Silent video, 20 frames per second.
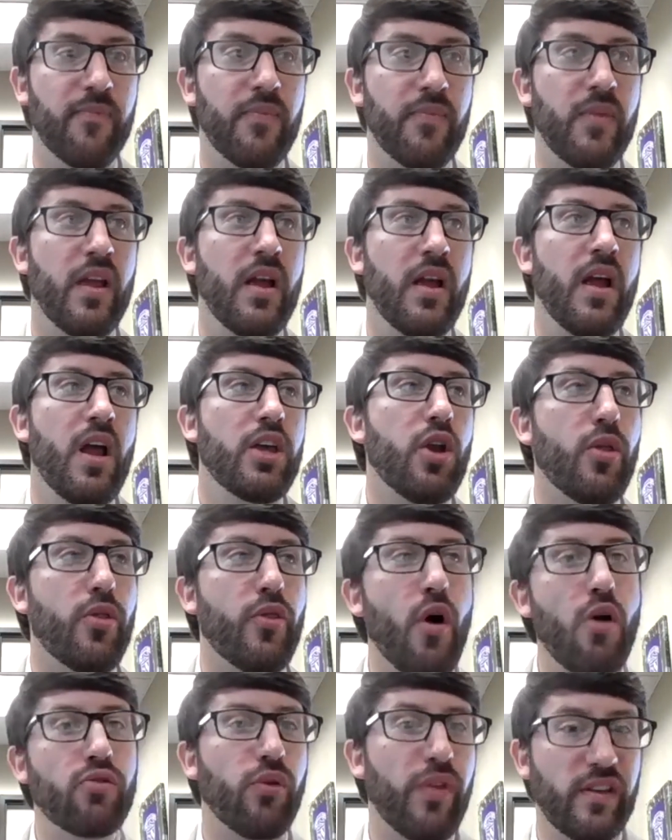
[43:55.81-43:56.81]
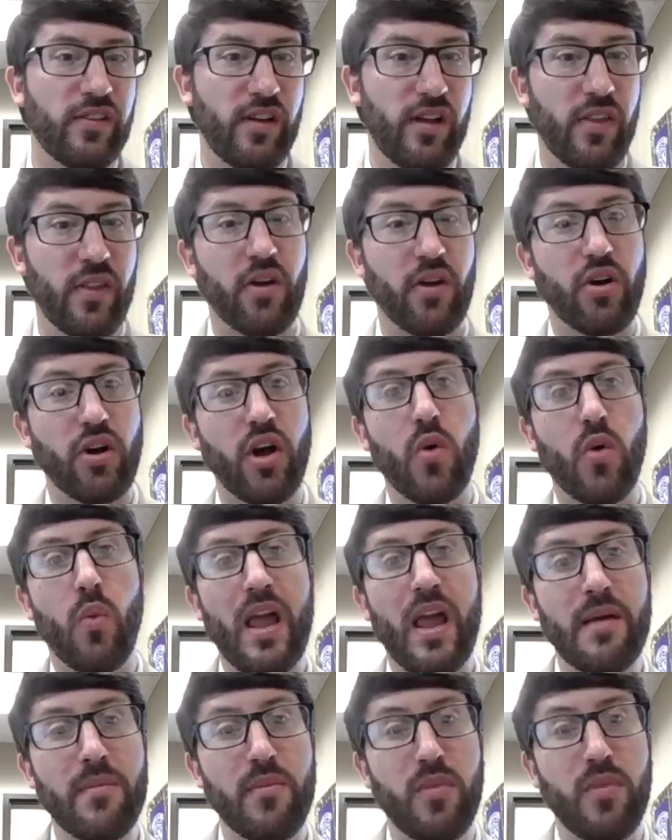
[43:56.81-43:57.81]
Those are things that are going to
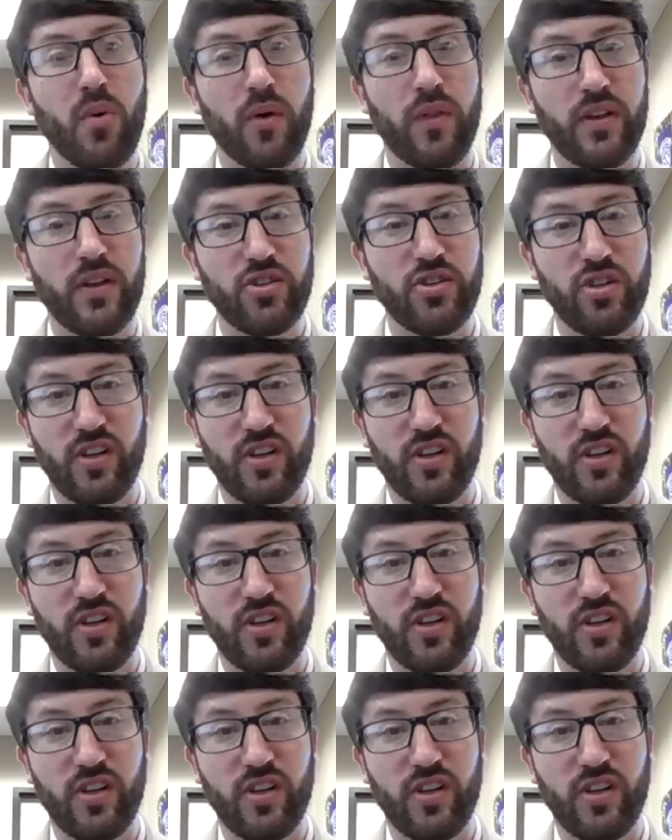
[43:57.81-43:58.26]
weigh more than